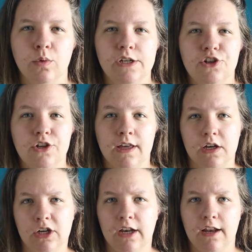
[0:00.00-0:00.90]
which
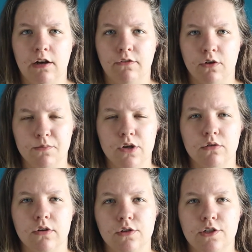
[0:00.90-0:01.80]
calculated from
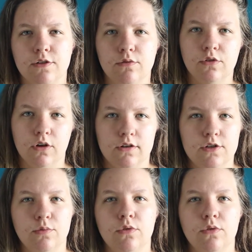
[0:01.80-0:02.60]
euros to dollars